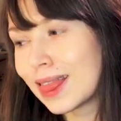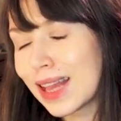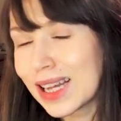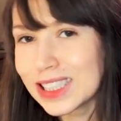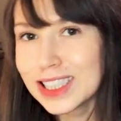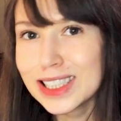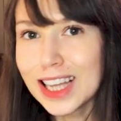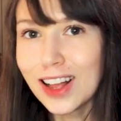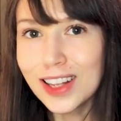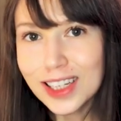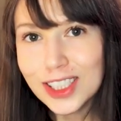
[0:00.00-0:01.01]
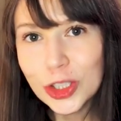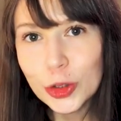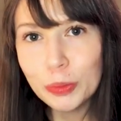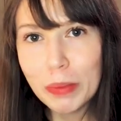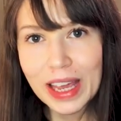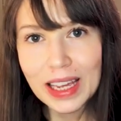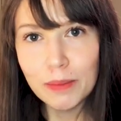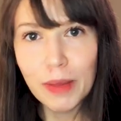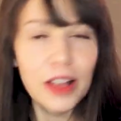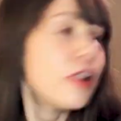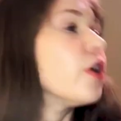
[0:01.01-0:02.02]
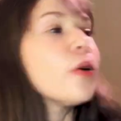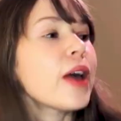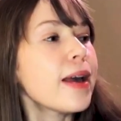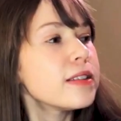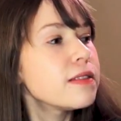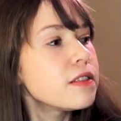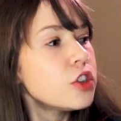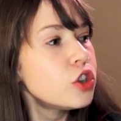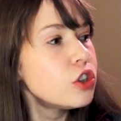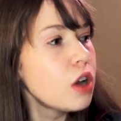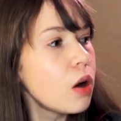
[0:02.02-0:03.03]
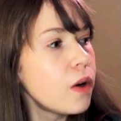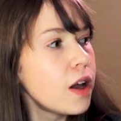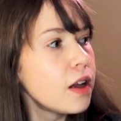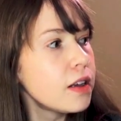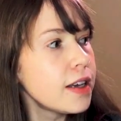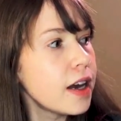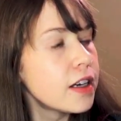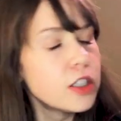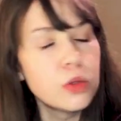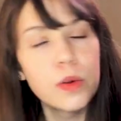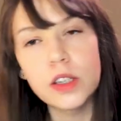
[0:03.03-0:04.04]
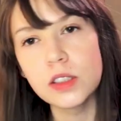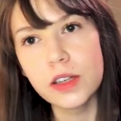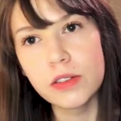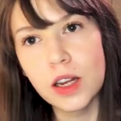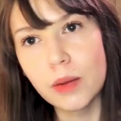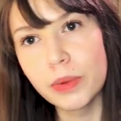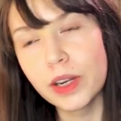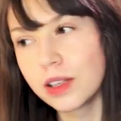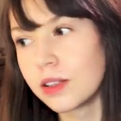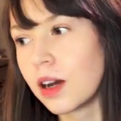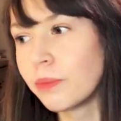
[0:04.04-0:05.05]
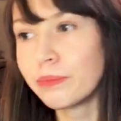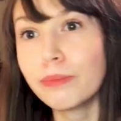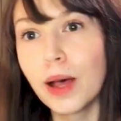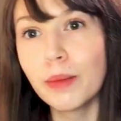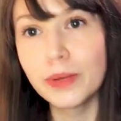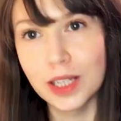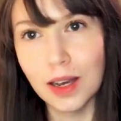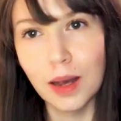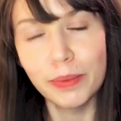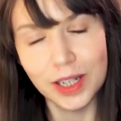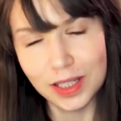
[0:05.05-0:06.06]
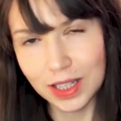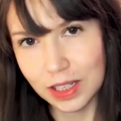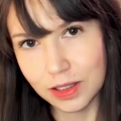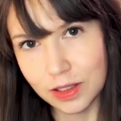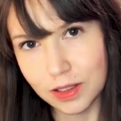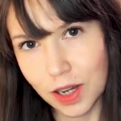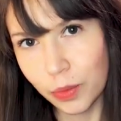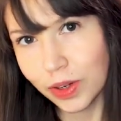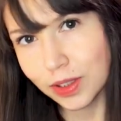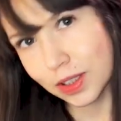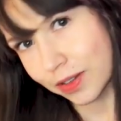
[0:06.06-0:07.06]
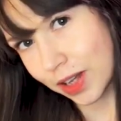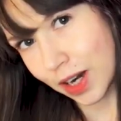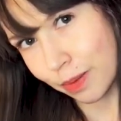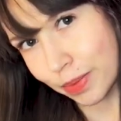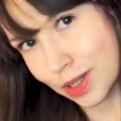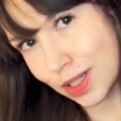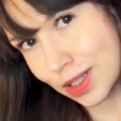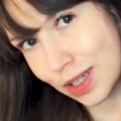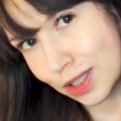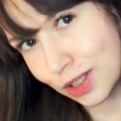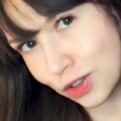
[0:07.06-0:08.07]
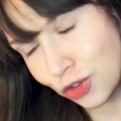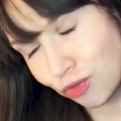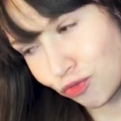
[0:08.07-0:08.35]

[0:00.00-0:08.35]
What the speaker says: That's on you, babe. Okay. So, yeah, I just wanted to give that uppity date. I wanted to give that uppity date.